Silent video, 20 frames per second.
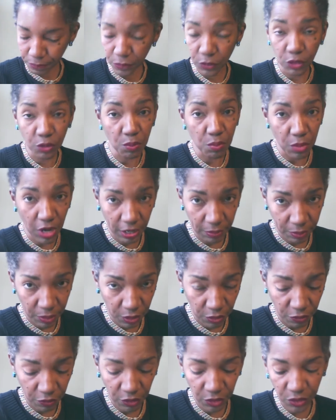you might be
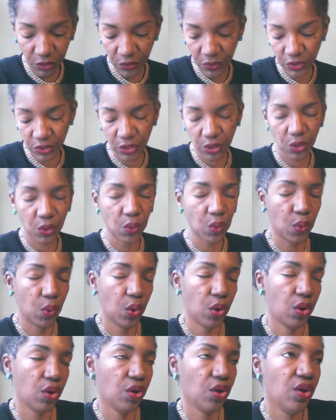overusing
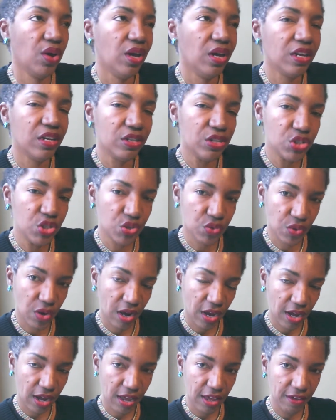your
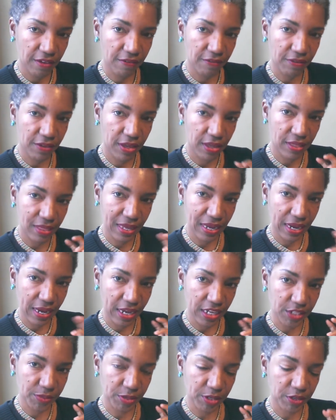drive, that
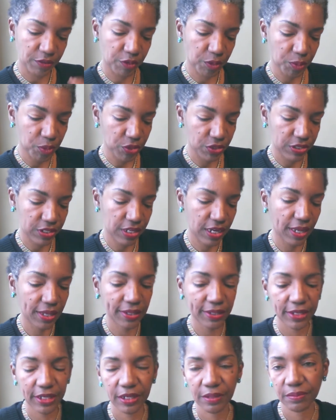aspect of your
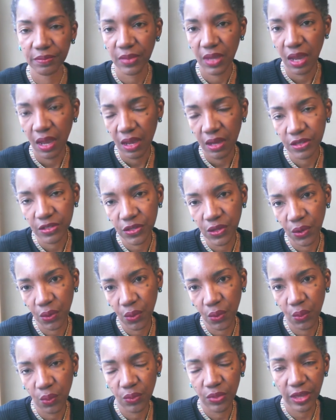personality.
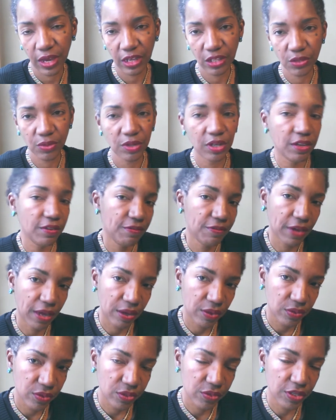So that's what I
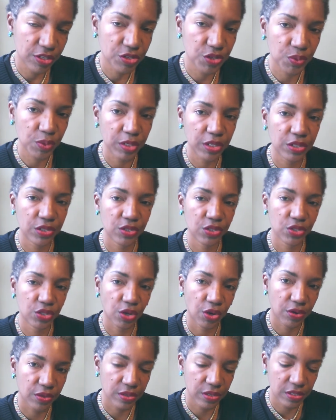found. So I just wanted to
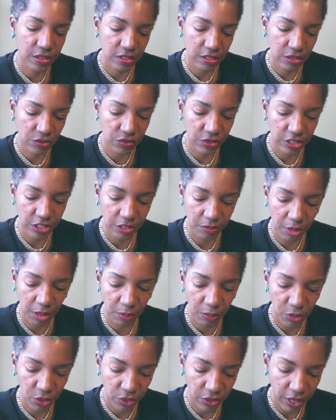start this series
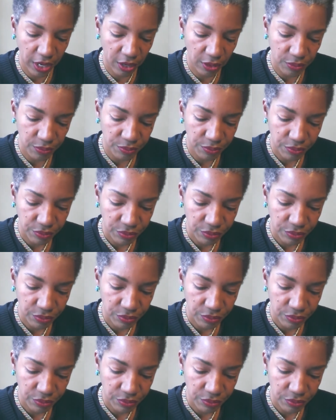about burnout